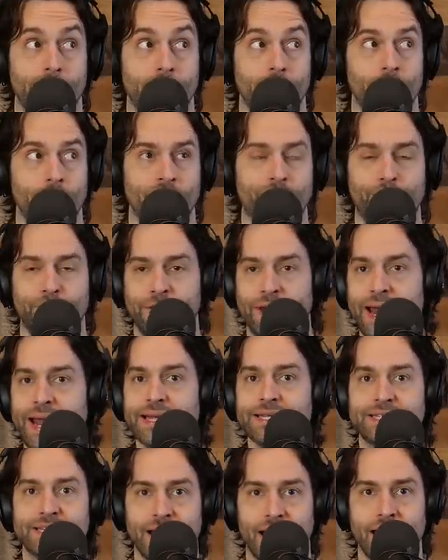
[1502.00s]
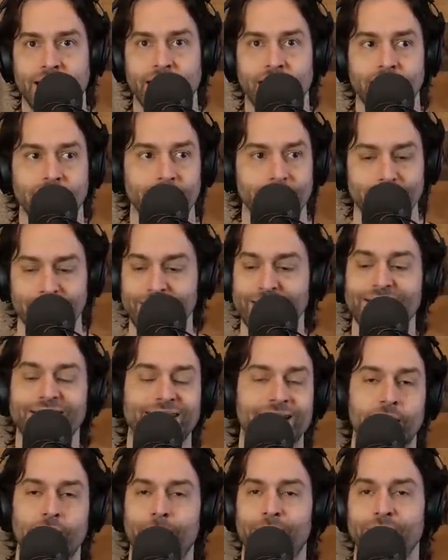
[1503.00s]
with planes on it. The
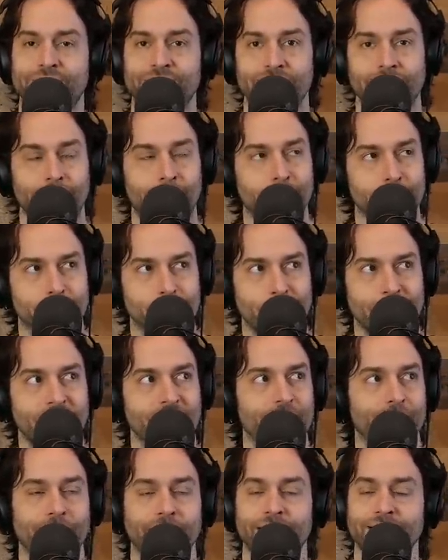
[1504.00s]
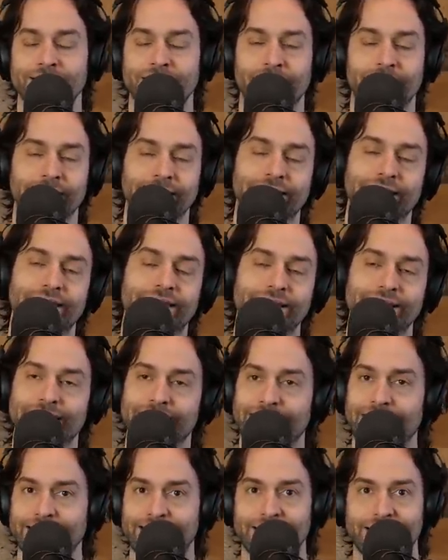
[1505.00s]
carpets in airports always have planes on it. Like, they think
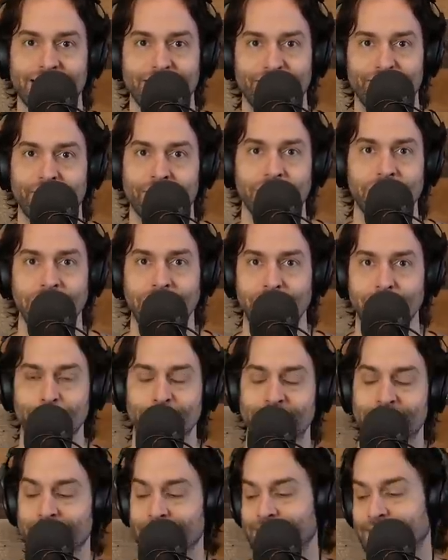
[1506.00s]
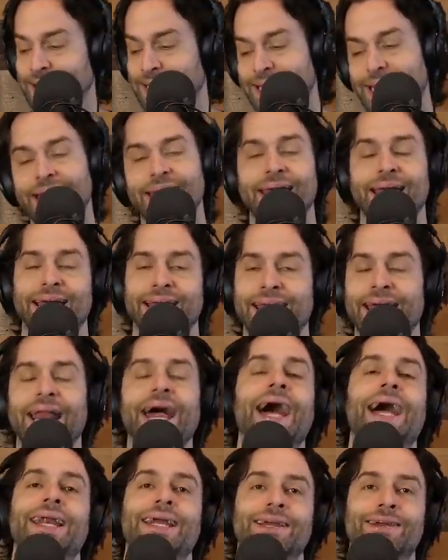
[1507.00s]
that that's like a fucking cute thing. Like, get
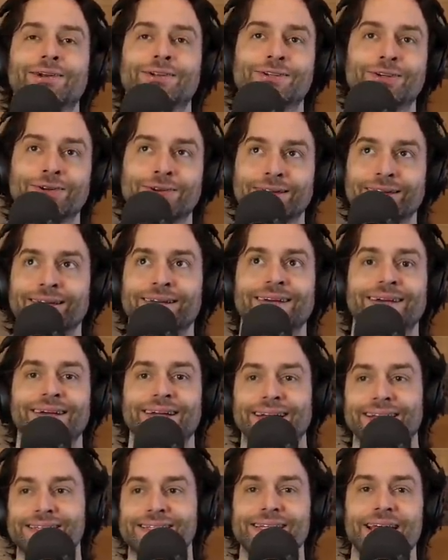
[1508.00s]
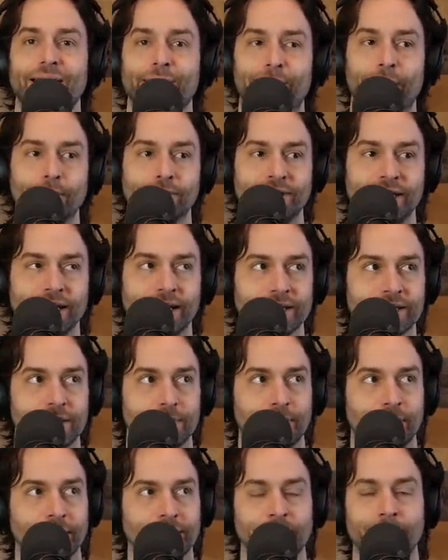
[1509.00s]
out of here, dude. This is not a boutique. It's a
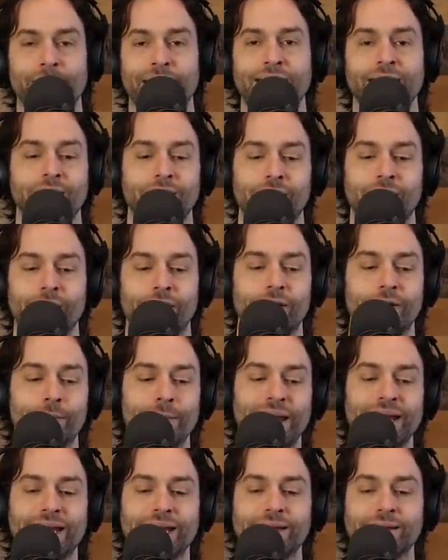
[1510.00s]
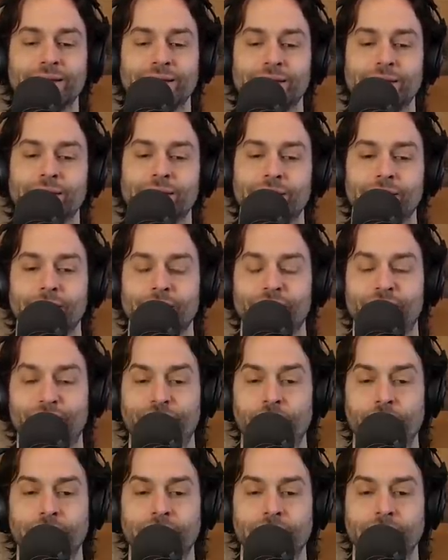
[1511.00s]
to make it
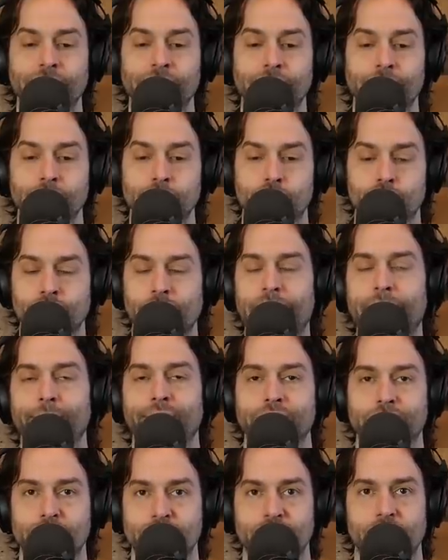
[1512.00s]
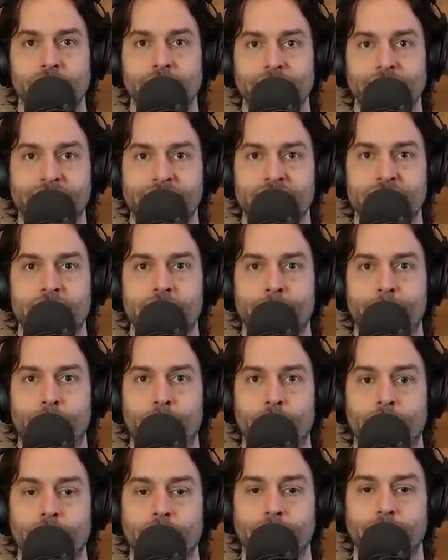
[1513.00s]
fucking drab as shit. It's an
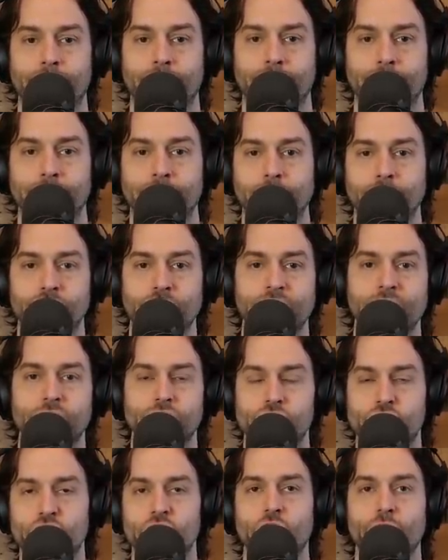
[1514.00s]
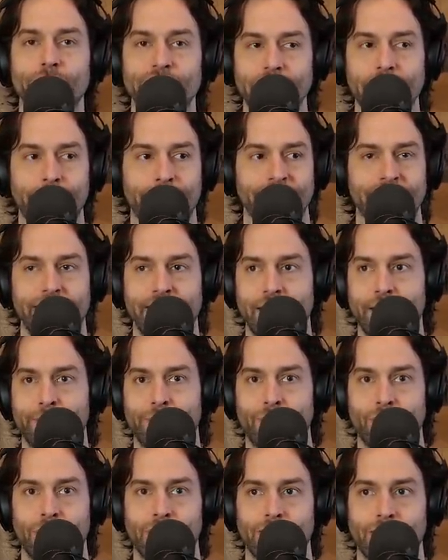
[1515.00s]
airport. Don't try to cheer me up in an
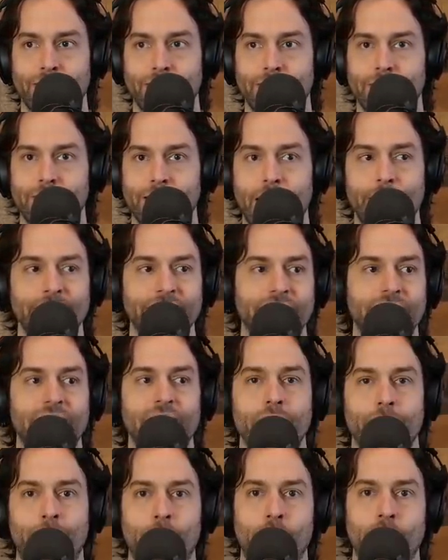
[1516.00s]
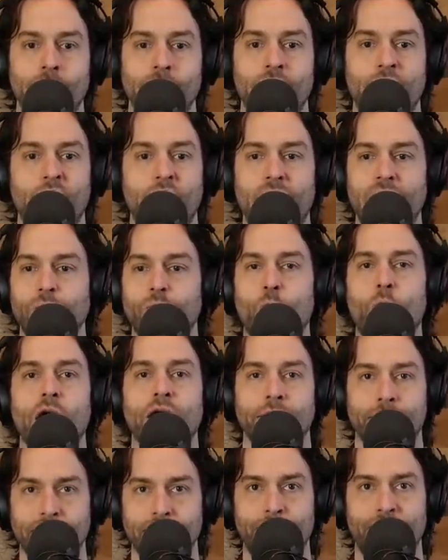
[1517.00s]
airport. I'm in an airport. I
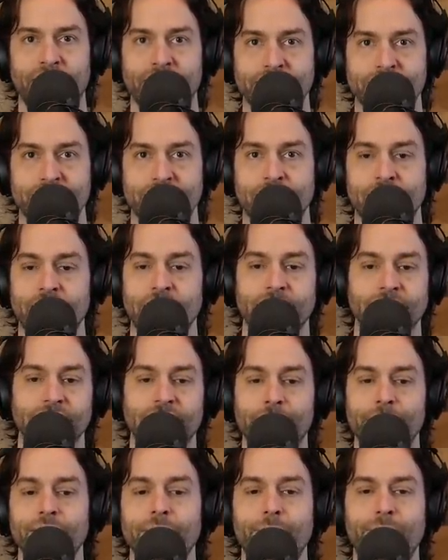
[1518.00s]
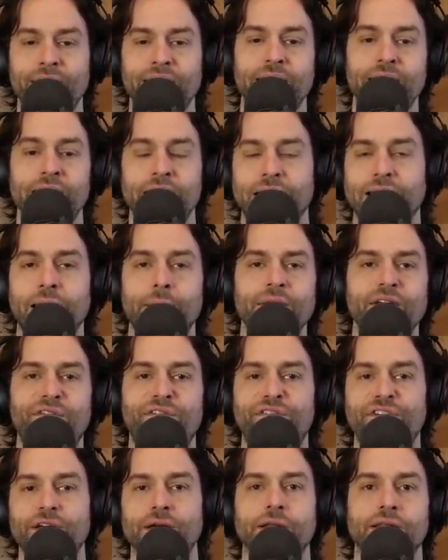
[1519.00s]
want to be pissed. Let me
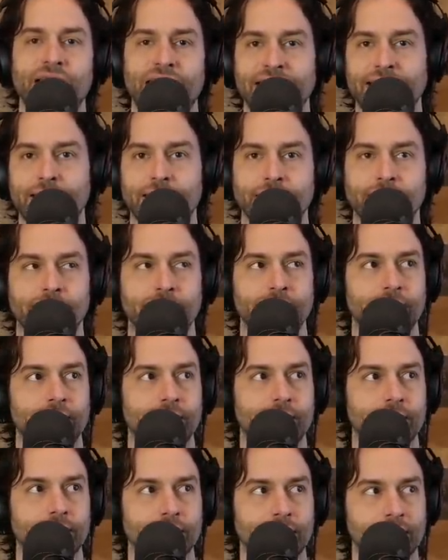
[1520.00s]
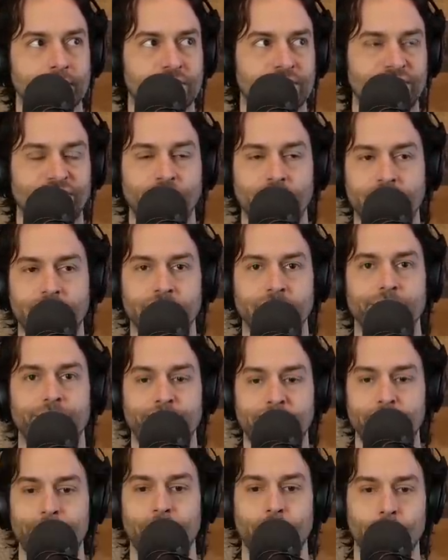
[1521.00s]
feel like there's fucking
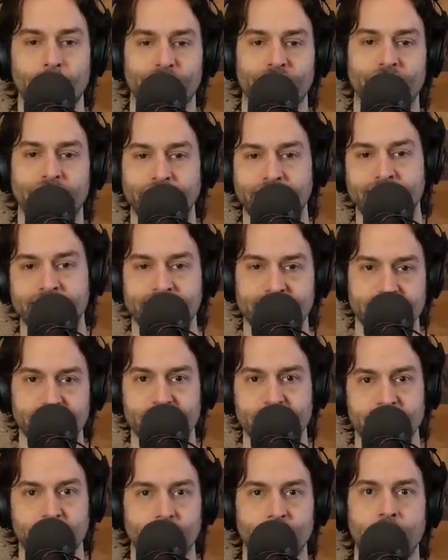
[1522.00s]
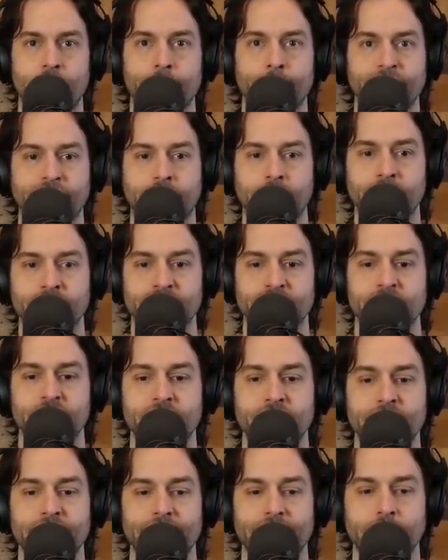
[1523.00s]
people with like diseases around, because
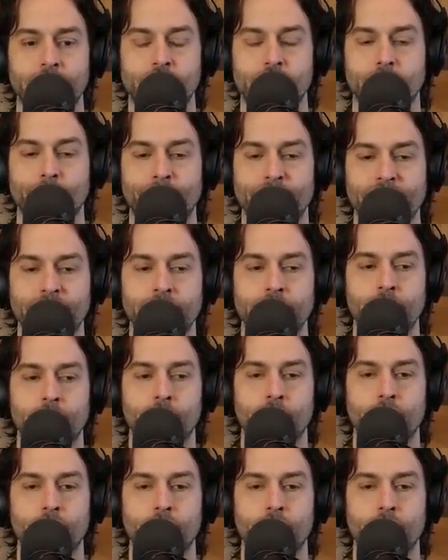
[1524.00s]
it should be